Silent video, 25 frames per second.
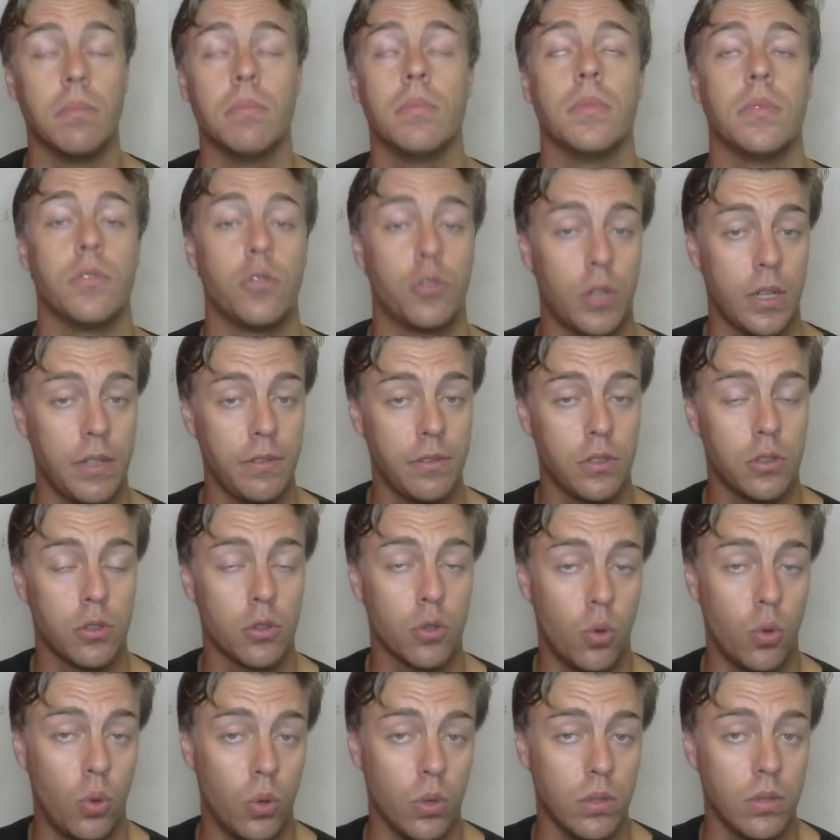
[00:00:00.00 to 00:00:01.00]
Driver
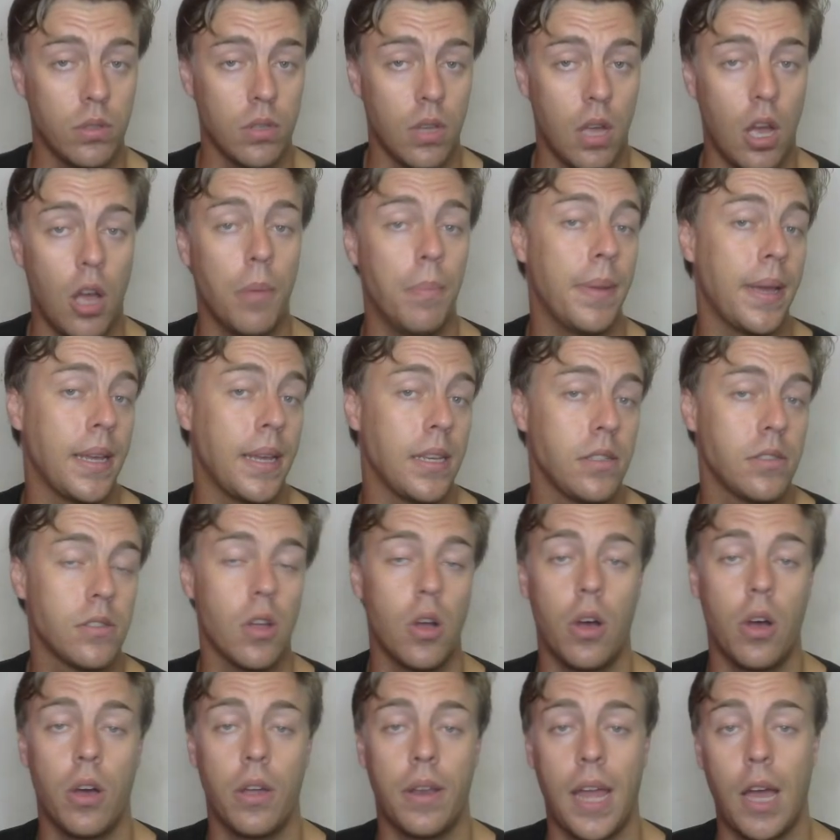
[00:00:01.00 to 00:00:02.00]
scores are based
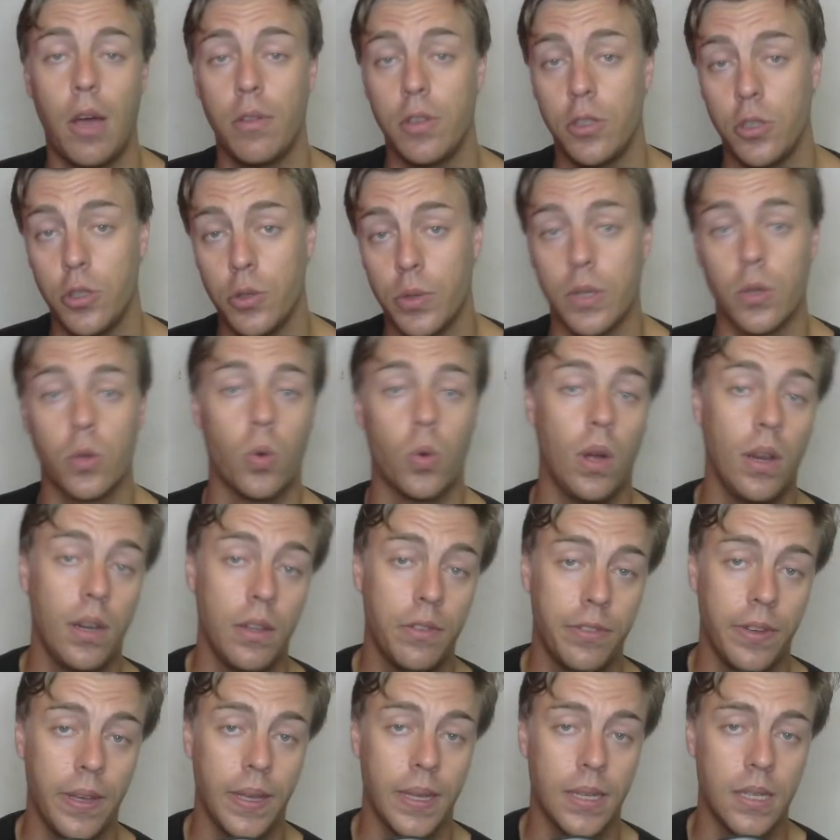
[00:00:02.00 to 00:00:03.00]
on how they do in
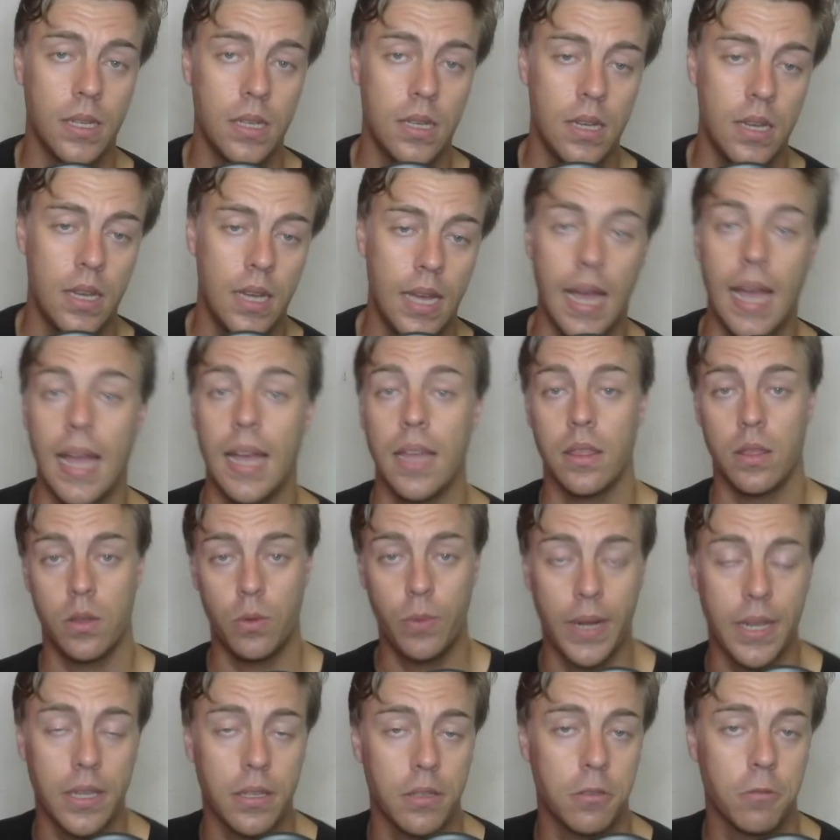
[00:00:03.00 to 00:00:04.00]
qualifying and the
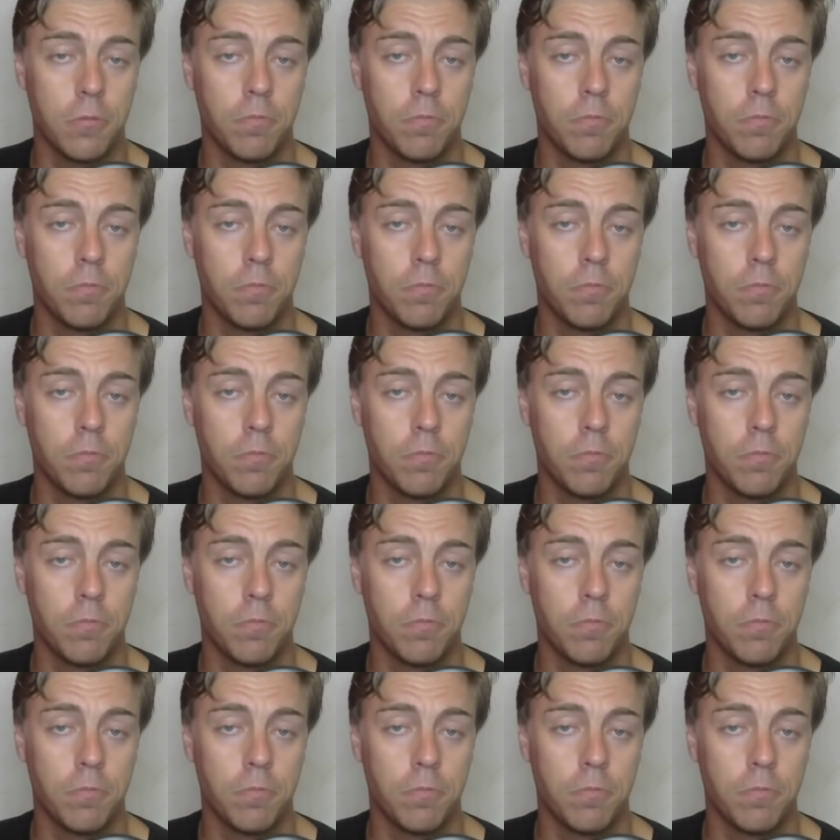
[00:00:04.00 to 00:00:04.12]
race.